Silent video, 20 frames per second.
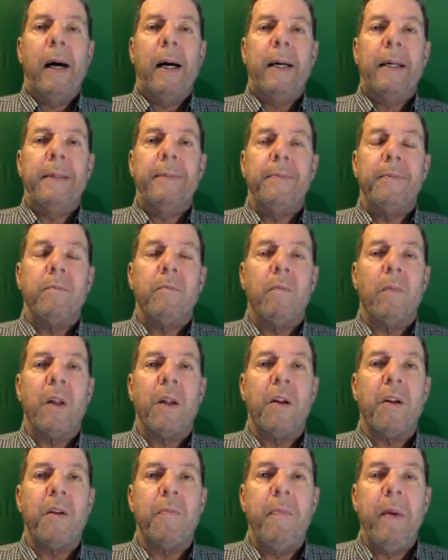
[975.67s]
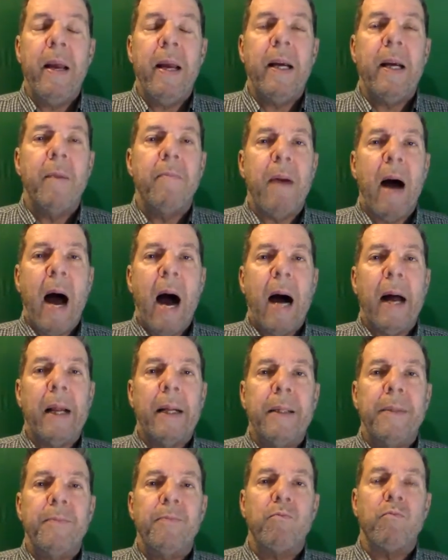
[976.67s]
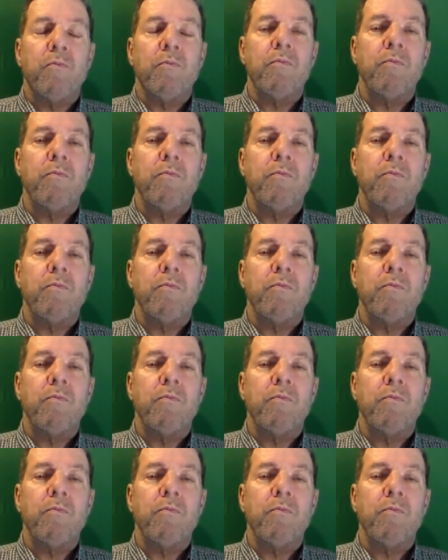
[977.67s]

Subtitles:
to speak about it.